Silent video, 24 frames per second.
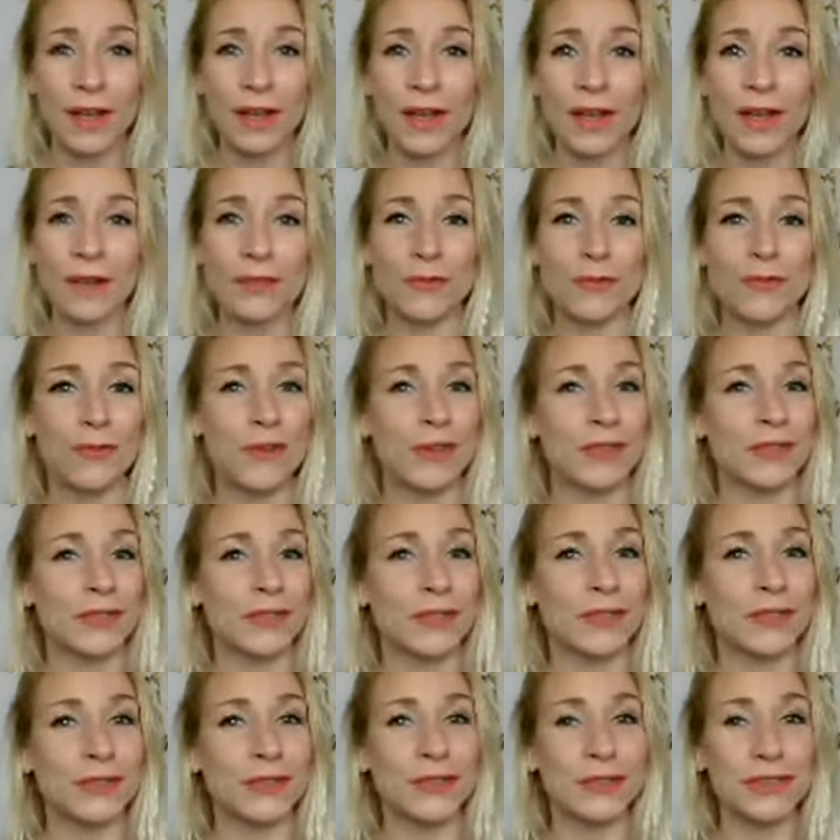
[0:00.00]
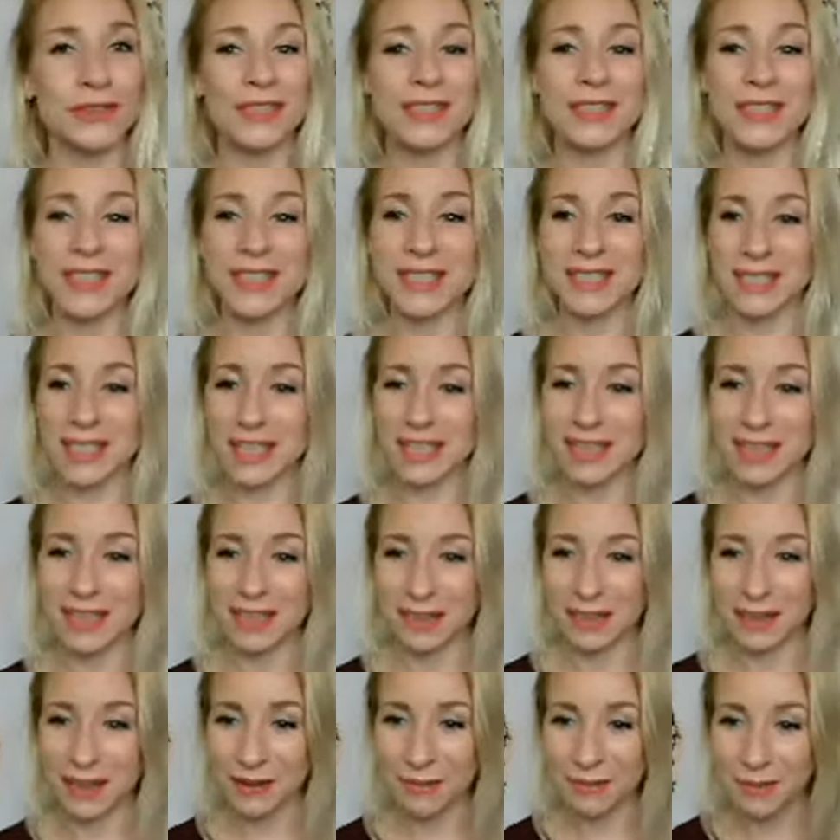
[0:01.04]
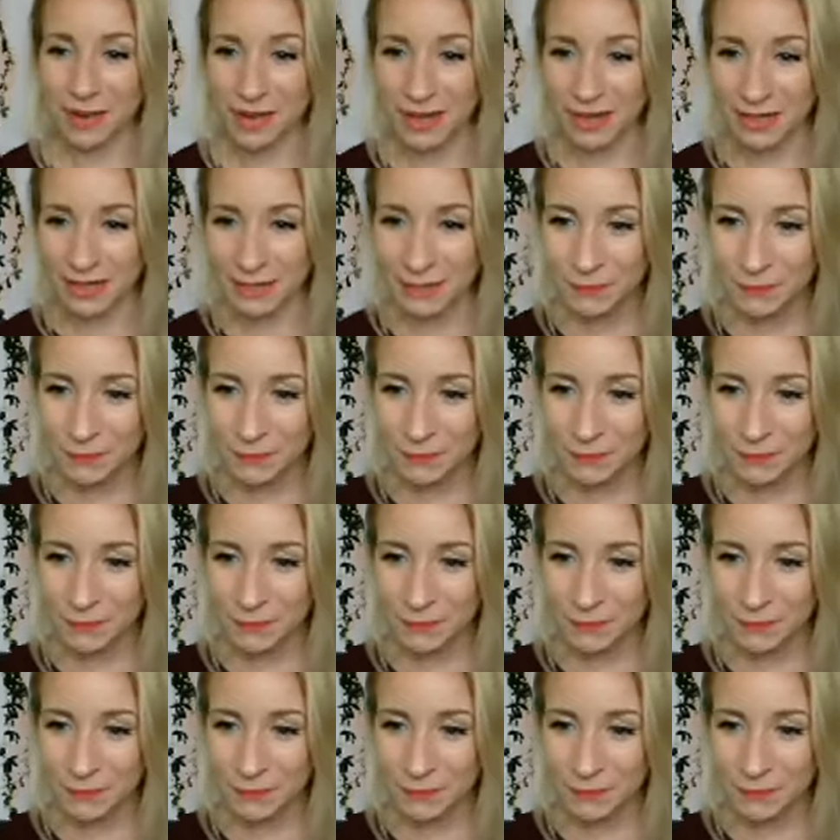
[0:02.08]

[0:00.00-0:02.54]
and feel good in the skin that they're in.